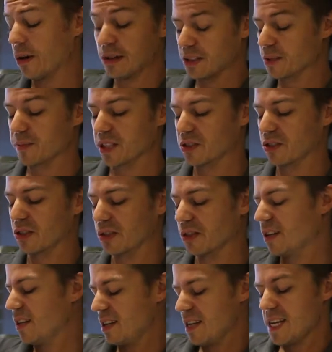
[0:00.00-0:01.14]
or in this mixture.
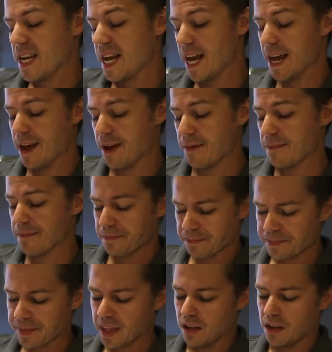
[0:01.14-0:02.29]
And
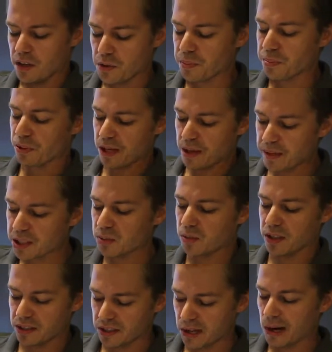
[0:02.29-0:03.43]
you pretty much
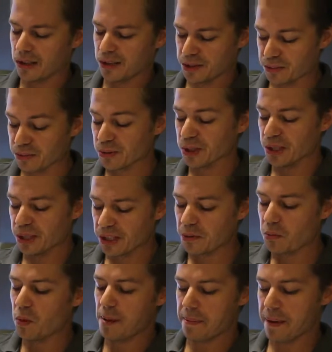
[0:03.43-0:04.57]
want to start just
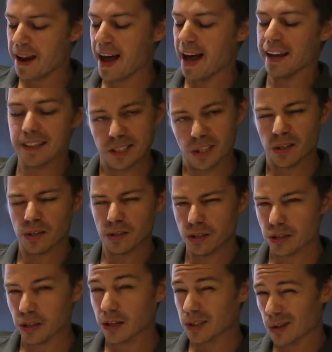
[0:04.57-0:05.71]
really whipping at it until those
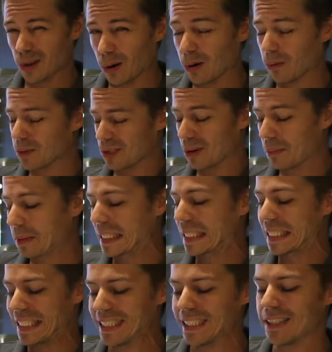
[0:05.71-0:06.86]
chunks are almost
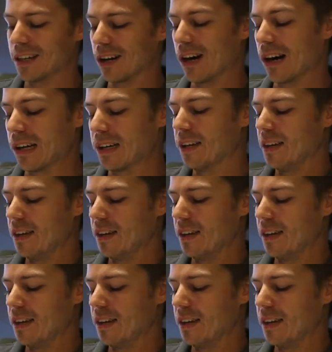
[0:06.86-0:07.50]
completely gone.